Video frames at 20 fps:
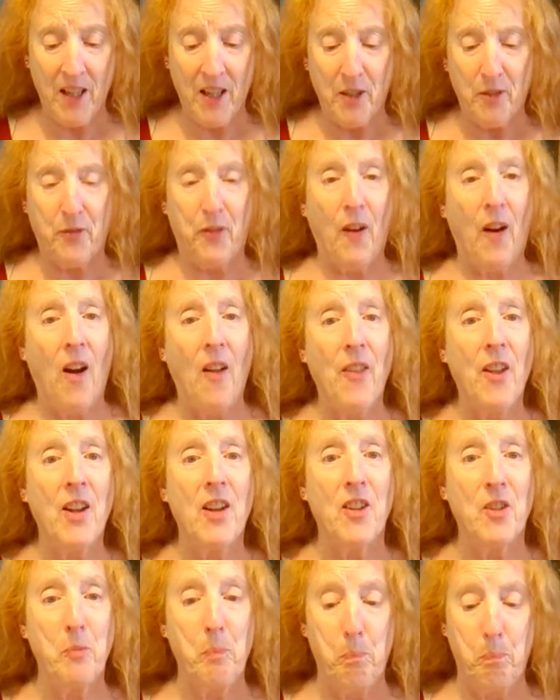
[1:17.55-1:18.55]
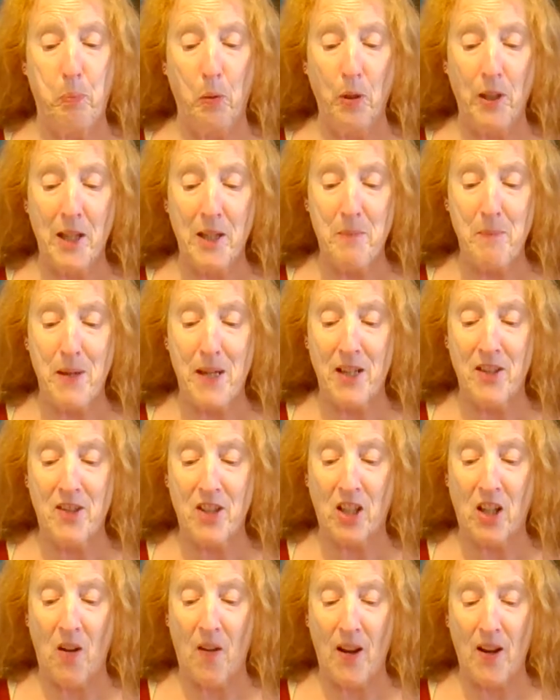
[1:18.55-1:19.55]
Father has bullied me into
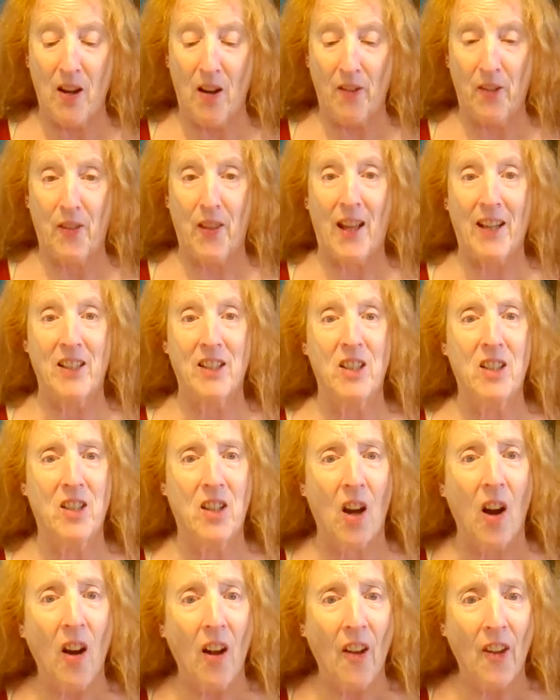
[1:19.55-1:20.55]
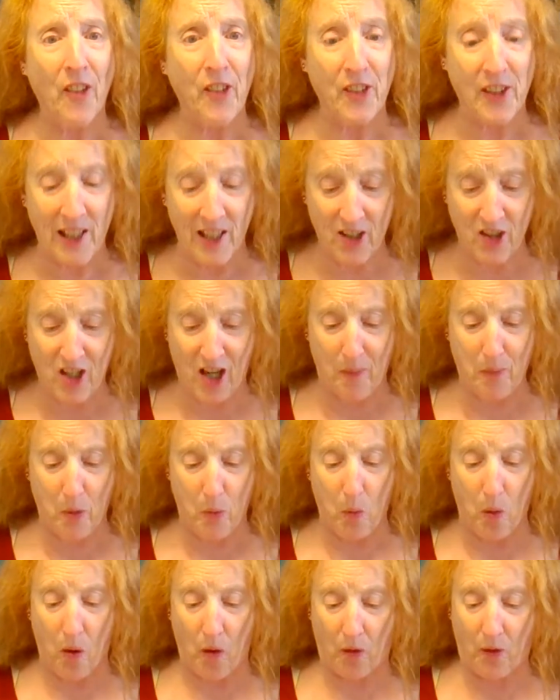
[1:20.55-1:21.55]
going after that ghastly
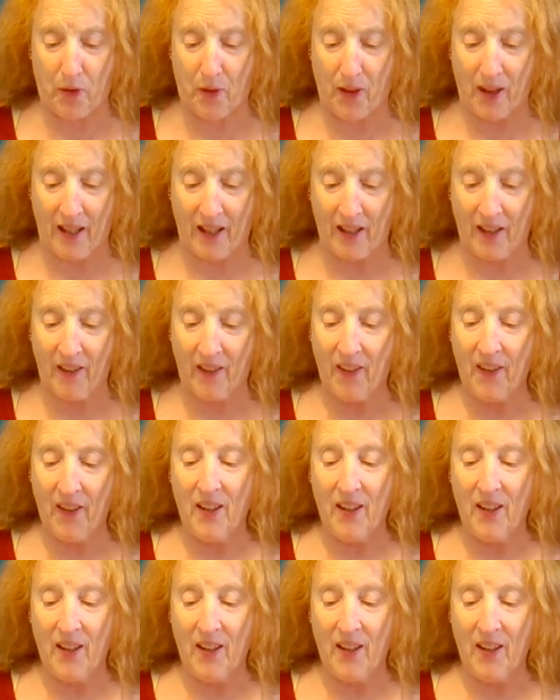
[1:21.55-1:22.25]
Jabberwock thing.